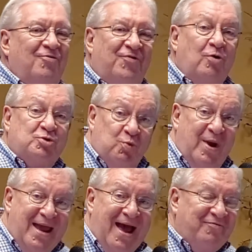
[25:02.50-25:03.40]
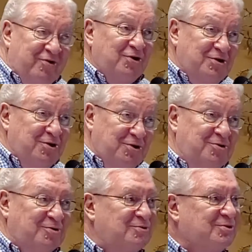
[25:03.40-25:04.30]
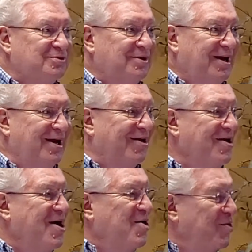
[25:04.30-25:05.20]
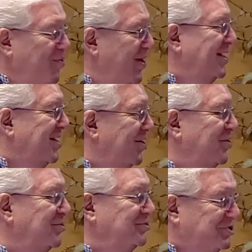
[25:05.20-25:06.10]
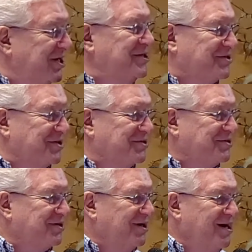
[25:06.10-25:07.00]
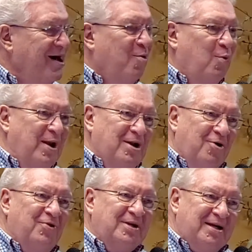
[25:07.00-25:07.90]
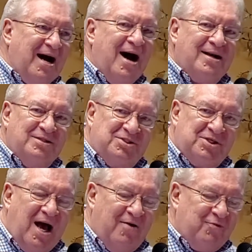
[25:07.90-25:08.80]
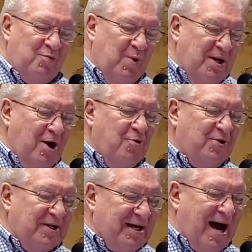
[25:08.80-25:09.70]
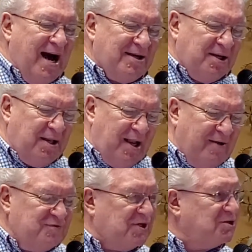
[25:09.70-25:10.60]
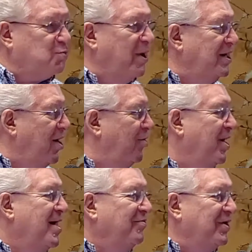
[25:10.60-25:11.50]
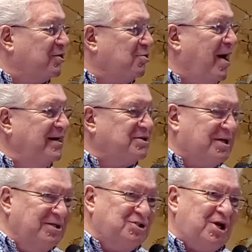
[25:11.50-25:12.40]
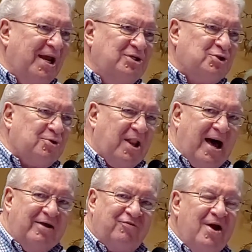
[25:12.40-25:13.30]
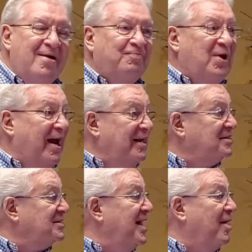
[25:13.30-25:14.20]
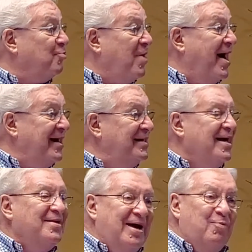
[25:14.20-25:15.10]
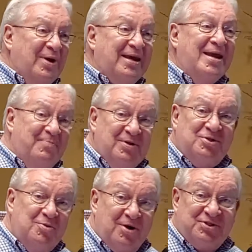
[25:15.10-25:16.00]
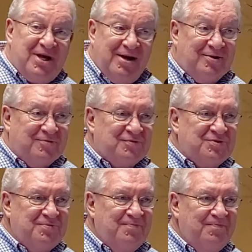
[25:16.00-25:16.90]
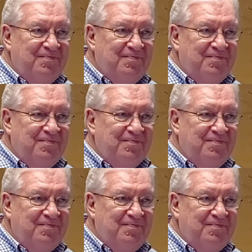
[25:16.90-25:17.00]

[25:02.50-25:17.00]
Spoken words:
Folks, we have good news. Yeah, we know Jesus. We know that God is sovereign. We know that God loves us. We know that Christ can change your life. And it's not right that we keep it to ourselves.